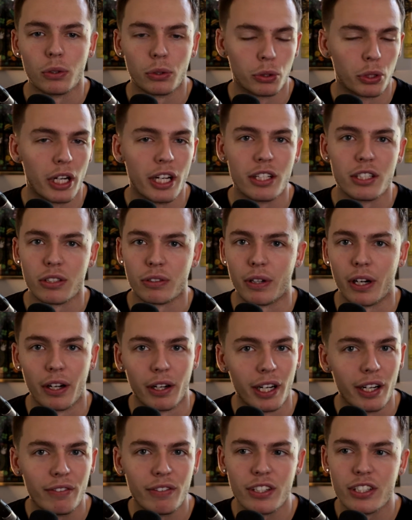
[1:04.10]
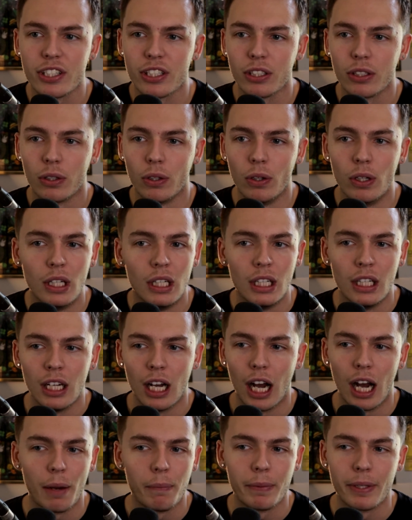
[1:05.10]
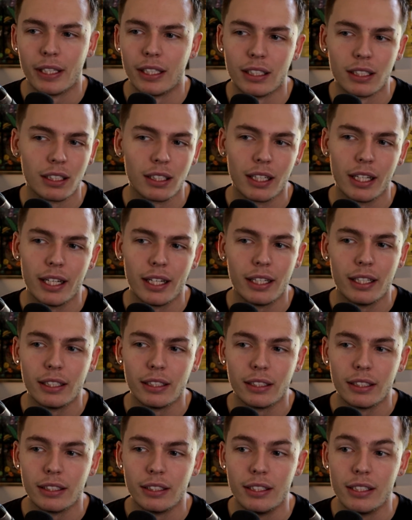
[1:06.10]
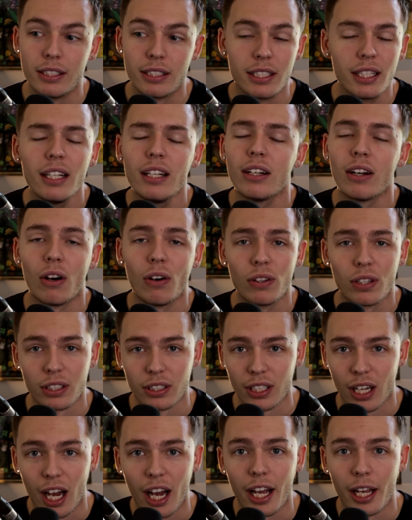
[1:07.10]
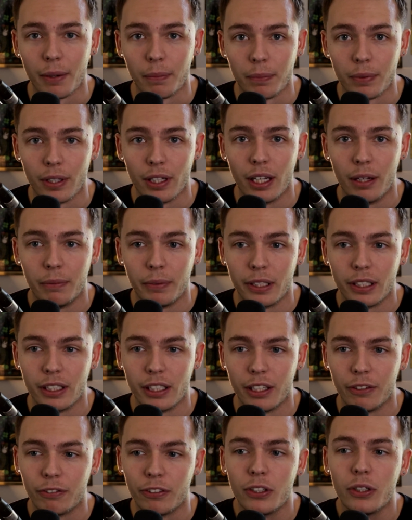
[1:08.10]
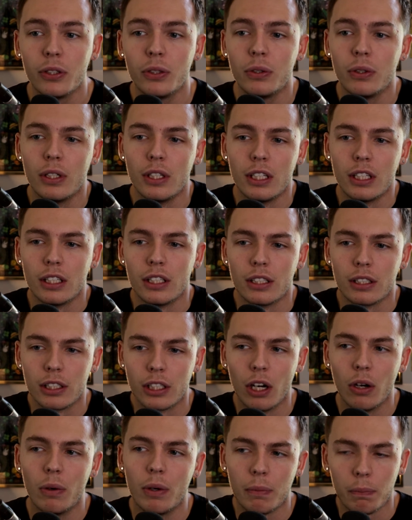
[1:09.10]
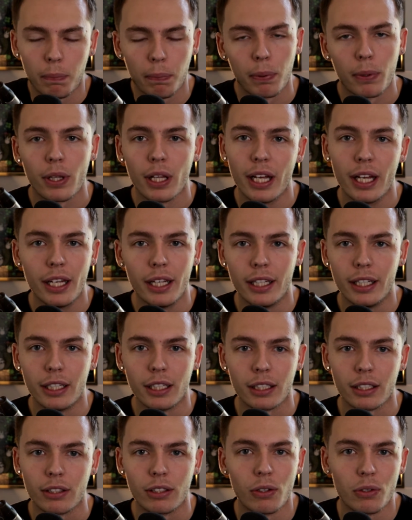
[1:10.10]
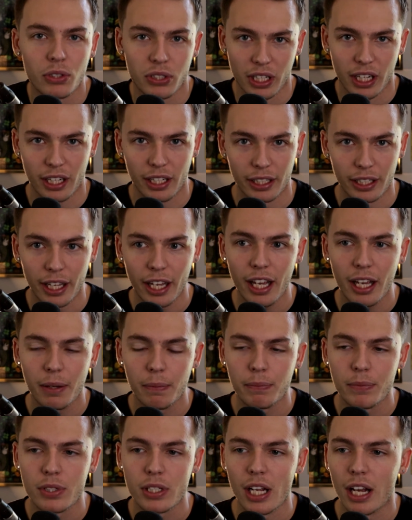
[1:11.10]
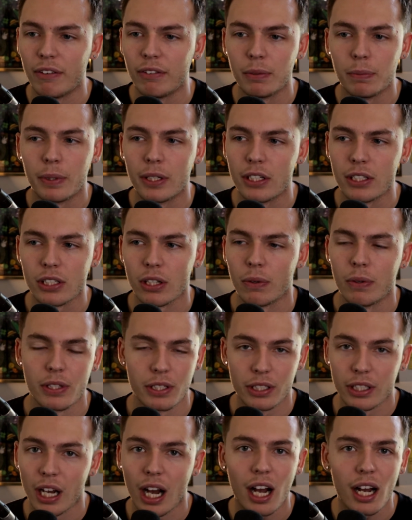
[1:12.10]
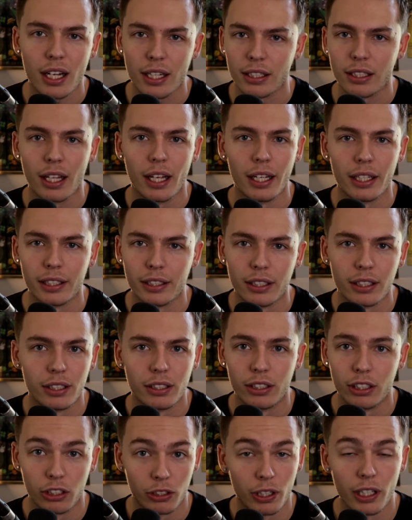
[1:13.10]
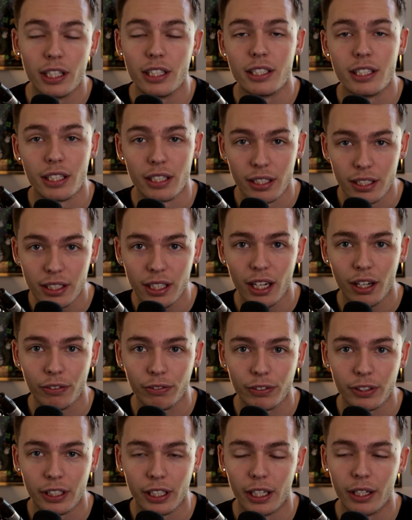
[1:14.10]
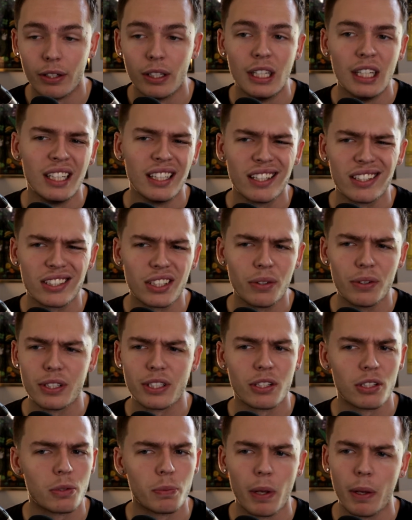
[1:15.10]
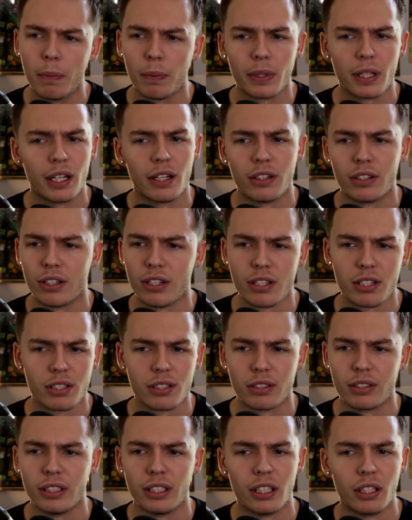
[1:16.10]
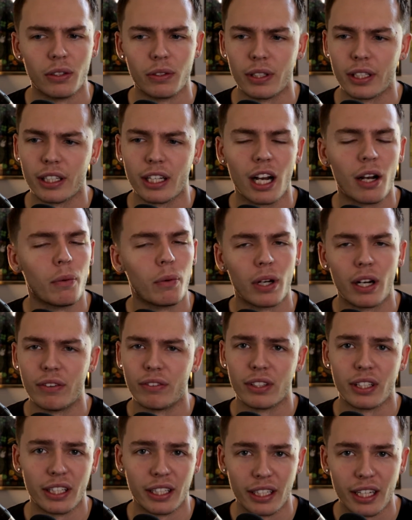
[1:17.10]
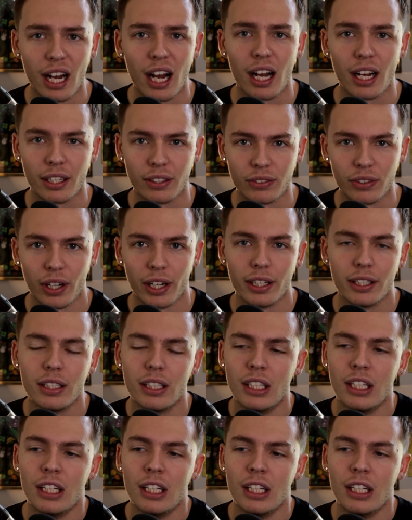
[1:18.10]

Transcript: trace around, every single, I mean, you see it all the time. I mean, if you go and play those kind of games, everybody's always got like the craziest stuff. There's always those people that are just, they got whatever they got, right?